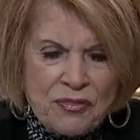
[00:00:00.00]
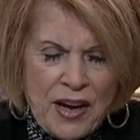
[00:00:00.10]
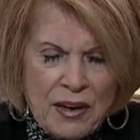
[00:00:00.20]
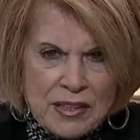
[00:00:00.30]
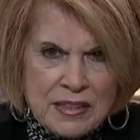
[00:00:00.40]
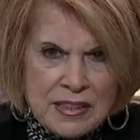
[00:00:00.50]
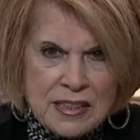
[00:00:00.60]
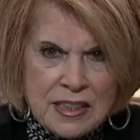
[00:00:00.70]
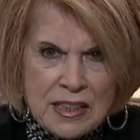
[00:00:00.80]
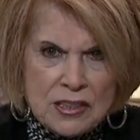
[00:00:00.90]
founded the
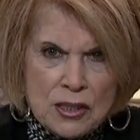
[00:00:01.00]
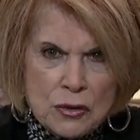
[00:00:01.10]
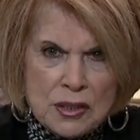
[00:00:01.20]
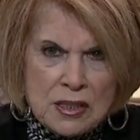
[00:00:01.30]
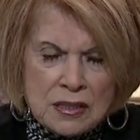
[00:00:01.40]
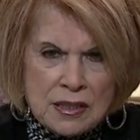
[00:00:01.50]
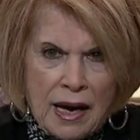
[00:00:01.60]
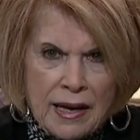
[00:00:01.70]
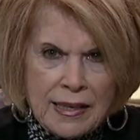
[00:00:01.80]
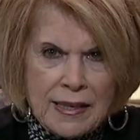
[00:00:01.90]
C.S. Lewis
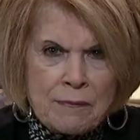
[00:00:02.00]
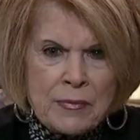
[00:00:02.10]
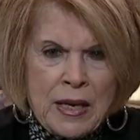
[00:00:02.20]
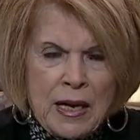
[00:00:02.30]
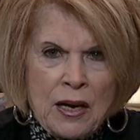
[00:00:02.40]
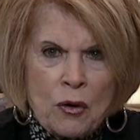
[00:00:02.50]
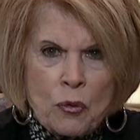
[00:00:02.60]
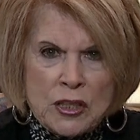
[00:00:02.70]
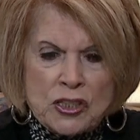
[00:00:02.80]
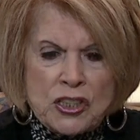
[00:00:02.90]
Society,
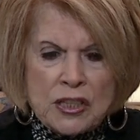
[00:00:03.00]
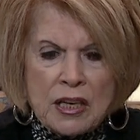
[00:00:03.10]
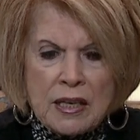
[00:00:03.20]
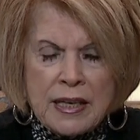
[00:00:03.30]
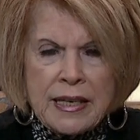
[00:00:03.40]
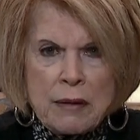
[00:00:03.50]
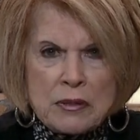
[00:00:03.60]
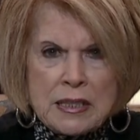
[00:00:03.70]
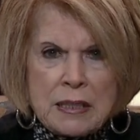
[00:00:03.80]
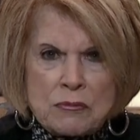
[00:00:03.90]
which
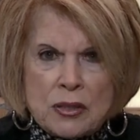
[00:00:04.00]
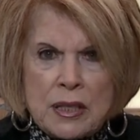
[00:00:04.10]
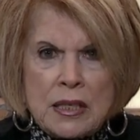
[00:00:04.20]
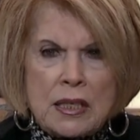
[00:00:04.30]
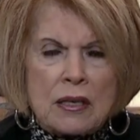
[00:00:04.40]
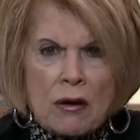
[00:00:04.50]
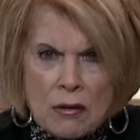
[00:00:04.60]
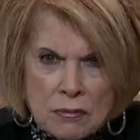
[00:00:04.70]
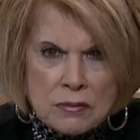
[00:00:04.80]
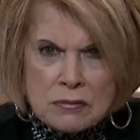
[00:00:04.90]
enables him to get in
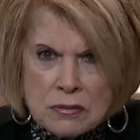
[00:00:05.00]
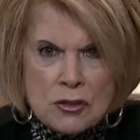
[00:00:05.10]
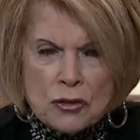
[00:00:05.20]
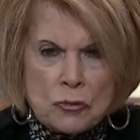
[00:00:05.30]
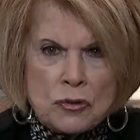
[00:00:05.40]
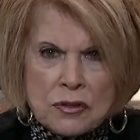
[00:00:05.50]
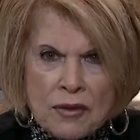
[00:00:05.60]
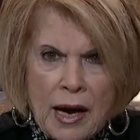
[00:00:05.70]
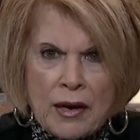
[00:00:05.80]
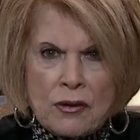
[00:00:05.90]
our schools of
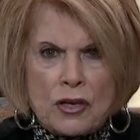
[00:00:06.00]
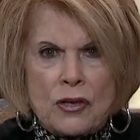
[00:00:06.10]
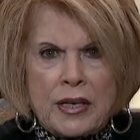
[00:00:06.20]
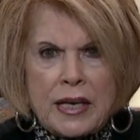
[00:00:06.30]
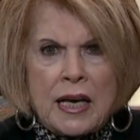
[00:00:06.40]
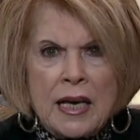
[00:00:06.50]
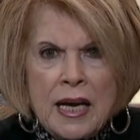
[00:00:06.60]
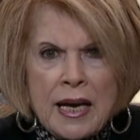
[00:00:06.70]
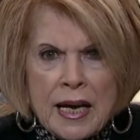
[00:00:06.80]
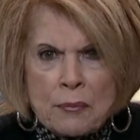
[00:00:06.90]
higher learning
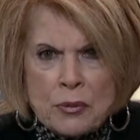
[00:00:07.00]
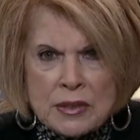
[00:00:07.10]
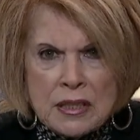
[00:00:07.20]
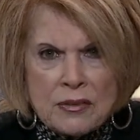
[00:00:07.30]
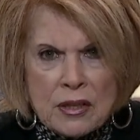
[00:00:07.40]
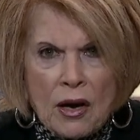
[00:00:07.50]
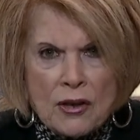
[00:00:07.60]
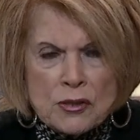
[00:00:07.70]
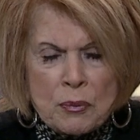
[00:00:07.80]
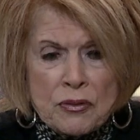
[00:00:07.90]
and present the
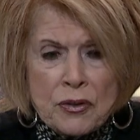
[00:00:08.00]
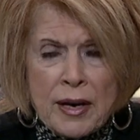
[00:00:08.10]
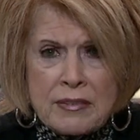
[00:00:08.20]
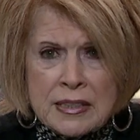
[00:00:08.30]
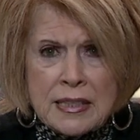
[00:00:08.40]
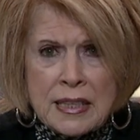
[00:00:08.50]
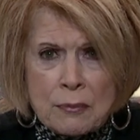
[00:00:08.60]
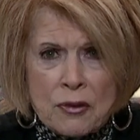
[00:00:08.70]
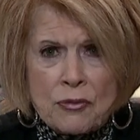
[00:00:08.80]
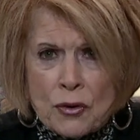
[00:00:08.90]
gospel. If you haven't seen
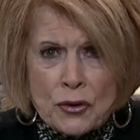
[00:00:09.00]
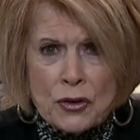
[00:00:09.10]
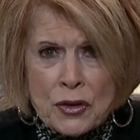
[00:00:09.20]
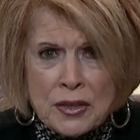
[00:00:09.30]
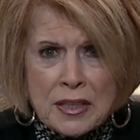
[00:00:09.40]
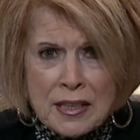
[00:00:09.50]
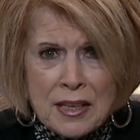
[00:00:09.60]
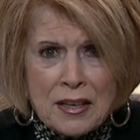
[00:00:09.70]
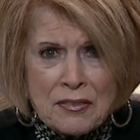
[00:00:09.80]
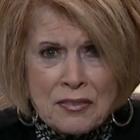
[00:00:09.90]
him before, you're going to
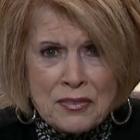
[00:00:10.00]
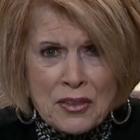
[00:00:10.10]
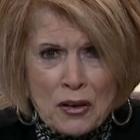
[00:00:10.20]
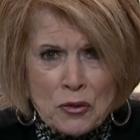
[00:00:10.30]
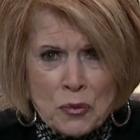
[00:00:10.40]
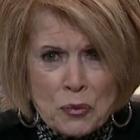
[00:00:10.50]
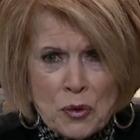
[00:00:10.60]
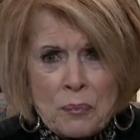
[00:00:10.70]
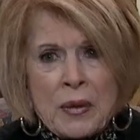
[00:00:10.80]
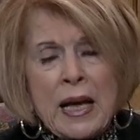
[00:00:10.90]
love Dr.
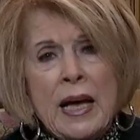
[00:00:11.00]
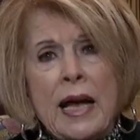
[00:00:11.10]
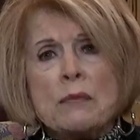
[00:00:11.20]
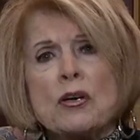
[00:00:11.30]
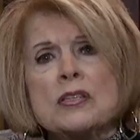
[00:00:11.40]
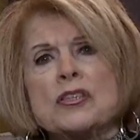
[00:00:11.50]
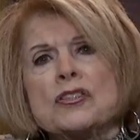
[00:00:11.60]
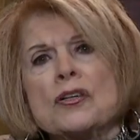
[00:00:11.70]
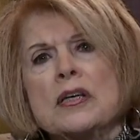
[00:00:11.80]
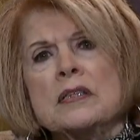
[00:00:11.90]
Woodward. I'm going to
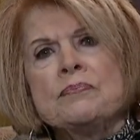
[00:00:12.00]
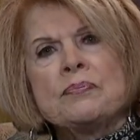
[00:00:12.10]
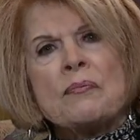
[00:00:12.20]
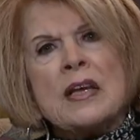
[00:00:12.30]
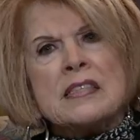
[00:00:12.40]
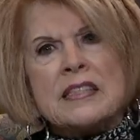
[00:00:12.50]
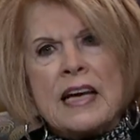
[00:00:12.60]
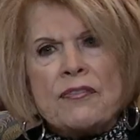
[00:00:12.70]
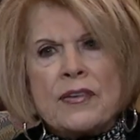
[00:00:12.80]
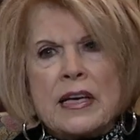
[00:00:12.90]
join
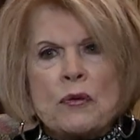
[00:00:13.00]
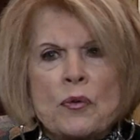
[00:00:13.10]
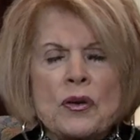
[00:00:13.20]
Stephanie.